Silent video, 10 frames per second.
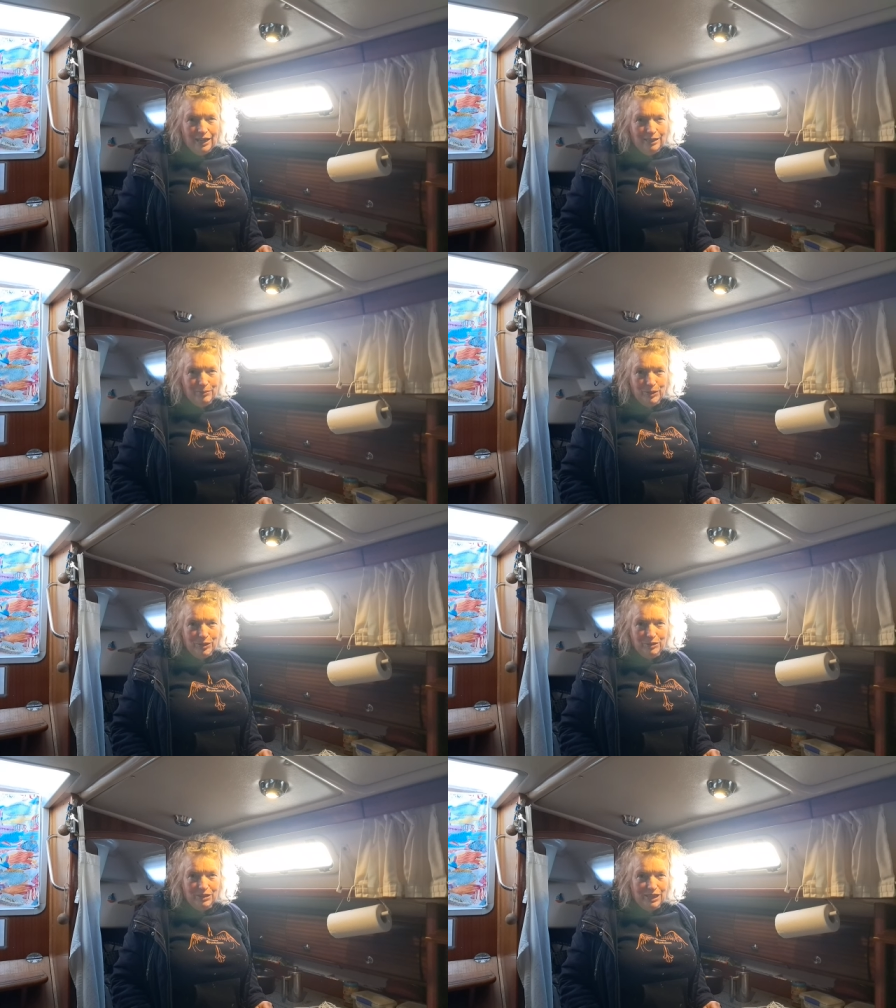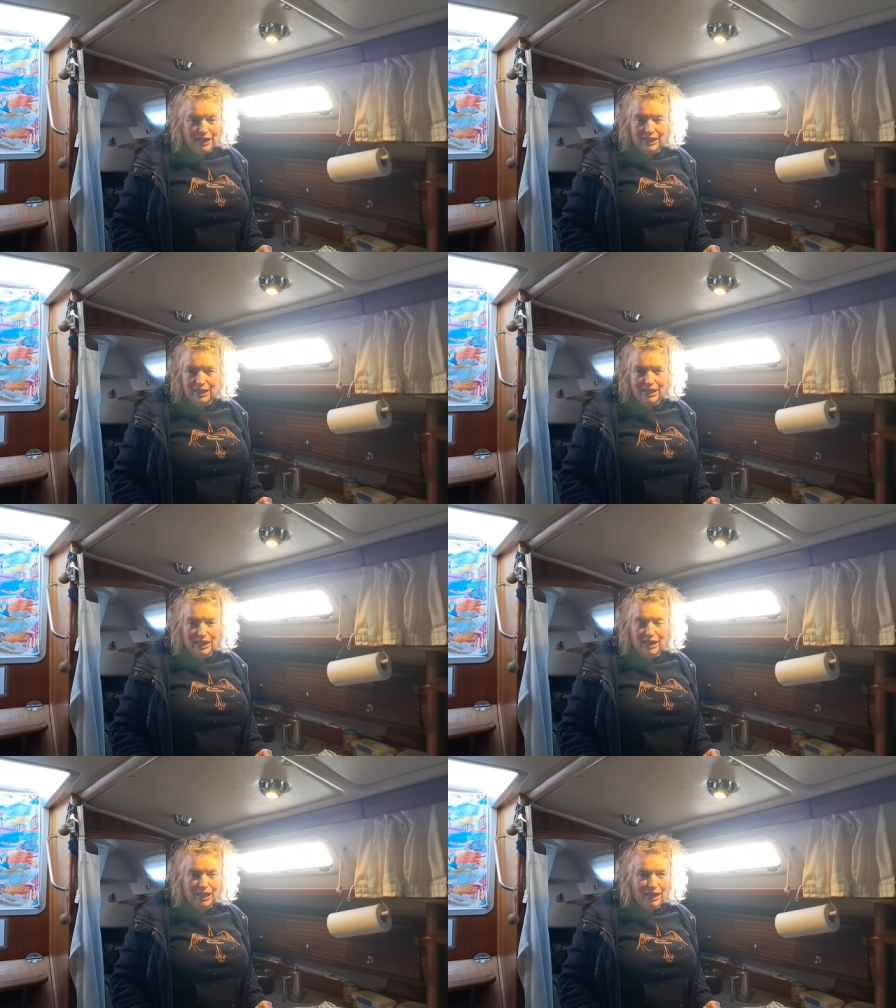anybody who think
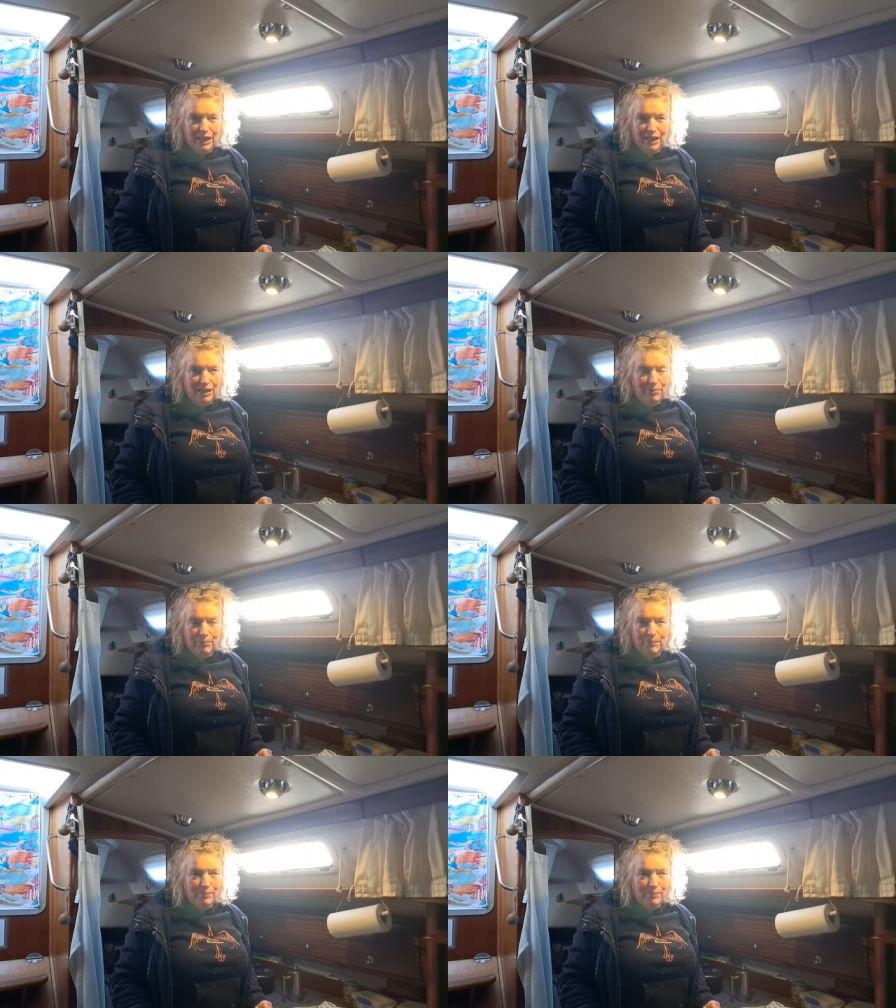that I um,